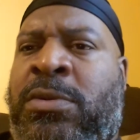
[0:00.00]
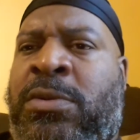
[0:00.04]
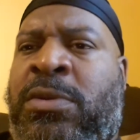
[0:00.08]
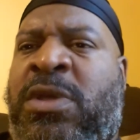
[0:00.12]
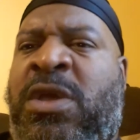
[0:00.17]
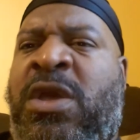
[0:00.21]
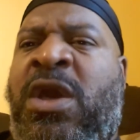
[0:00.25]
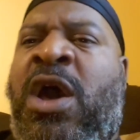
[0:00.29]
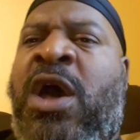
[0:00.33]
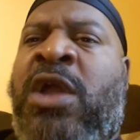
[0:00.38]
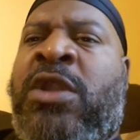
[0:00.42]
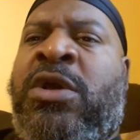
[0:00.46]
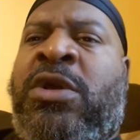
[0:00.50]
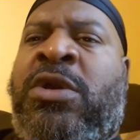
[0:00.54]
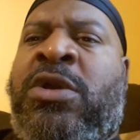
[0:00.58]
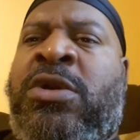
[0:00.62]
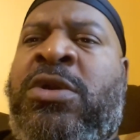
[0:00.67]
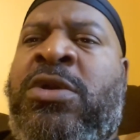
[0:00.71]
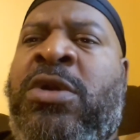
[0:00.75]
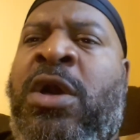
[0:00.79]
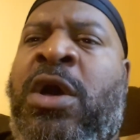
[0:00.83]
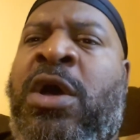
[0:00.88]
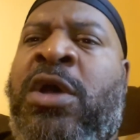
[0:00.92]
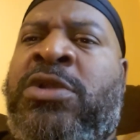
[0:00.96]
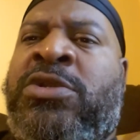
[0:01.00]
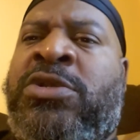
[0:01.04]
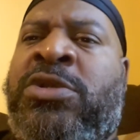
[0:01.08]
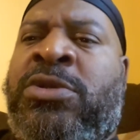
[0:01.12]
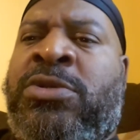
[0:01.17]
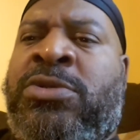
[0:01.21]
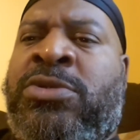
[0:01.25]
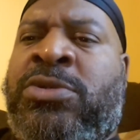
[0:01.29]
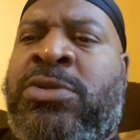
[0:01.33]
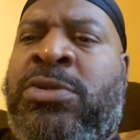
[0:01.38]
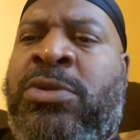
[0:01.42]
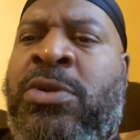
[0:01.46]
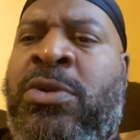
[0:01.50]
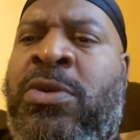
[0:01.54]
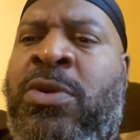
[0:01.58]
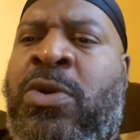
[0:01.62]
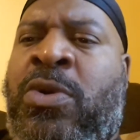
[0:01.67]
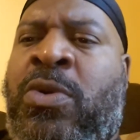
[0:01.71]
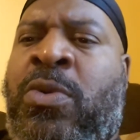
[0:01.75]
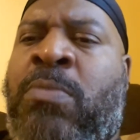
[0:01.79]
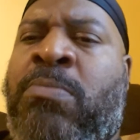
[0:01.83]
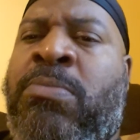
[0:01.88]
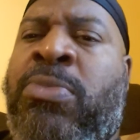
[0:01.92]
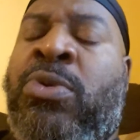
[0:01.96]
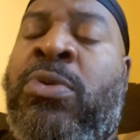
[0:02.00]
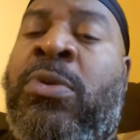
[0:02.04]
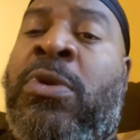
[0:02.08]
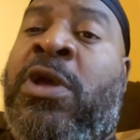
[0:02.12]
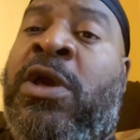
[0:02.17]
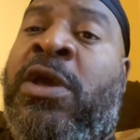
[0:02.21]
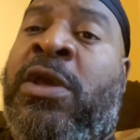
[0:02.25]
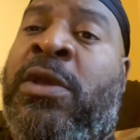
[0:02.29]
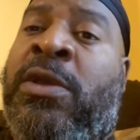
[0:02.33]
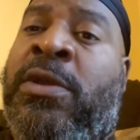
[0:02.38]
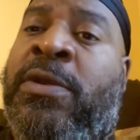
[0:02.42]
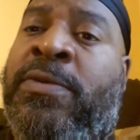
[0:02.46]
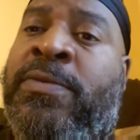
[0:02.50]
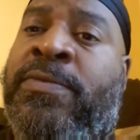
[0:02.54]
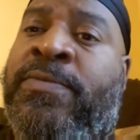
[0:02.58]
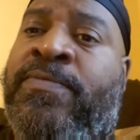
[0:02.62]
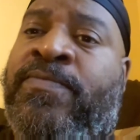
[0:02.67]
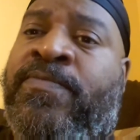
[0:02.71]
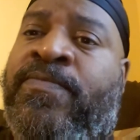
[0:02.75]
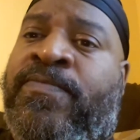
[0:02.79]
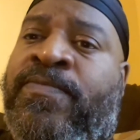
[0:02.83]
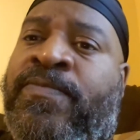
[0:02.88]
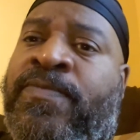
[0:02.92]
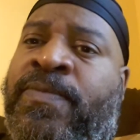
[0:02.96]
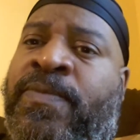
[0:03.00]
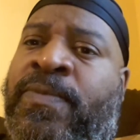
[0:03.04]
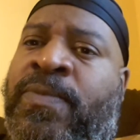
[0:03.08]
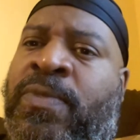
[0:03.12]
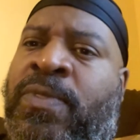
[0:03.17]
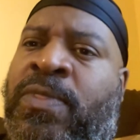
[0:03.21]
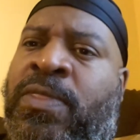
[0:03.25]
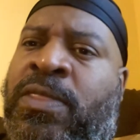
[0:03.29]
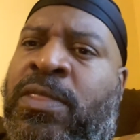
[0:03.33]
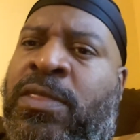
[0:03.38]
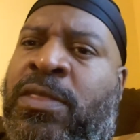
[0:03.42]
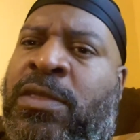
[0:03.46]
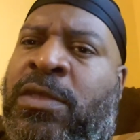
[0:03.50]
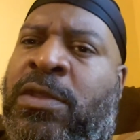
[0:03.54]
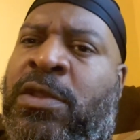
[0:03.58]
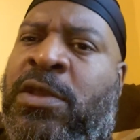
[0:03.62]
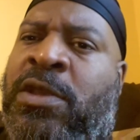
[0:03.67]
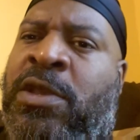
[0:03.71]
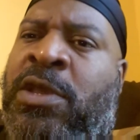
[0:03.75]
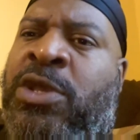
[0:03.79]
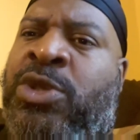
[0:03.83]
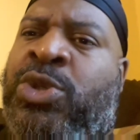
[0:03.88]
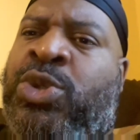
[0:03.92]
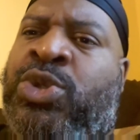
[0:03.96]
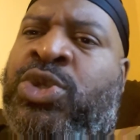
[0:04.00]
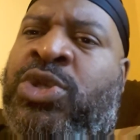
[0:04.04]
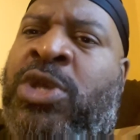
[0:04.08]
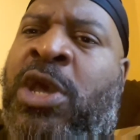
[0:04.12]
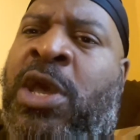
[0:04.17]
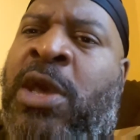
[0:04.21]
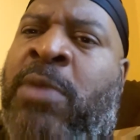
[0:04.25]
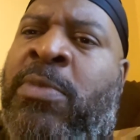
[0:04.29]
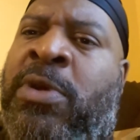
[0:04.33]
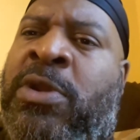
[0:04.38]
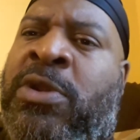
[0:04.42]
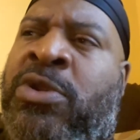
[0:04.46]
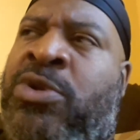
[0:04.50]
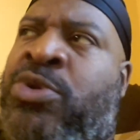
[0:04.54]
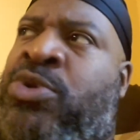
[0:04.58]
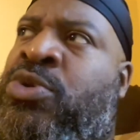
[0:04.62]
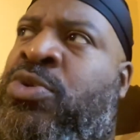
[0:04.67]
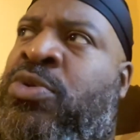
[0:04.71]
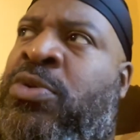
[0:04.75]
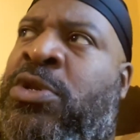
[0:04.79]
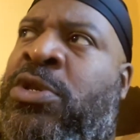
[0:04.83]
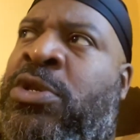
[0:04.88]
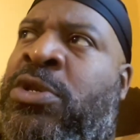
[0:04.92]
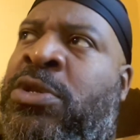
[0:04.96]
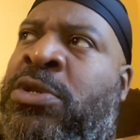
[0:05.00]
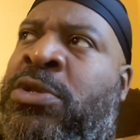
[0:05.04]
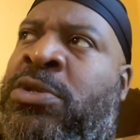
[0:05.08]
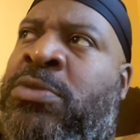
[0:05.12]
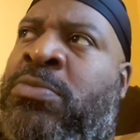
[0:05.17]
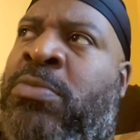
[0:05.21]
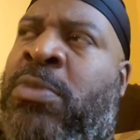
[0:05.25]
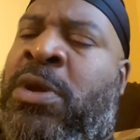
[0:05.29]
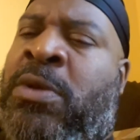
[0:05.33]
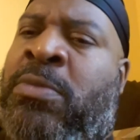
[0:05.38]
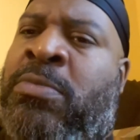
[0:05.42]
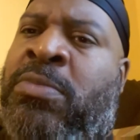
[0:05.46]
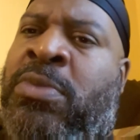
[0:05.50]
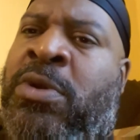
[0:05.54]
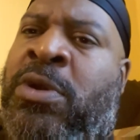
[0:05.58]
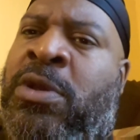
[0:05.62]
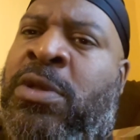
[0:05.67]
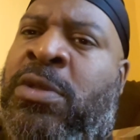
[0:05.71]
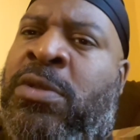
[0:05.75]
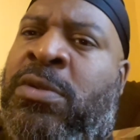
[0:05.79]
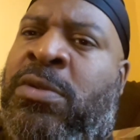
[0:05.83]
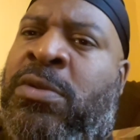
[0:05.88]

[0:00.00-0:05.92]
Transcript: They are the conscious boule. Examine the trees, my brother.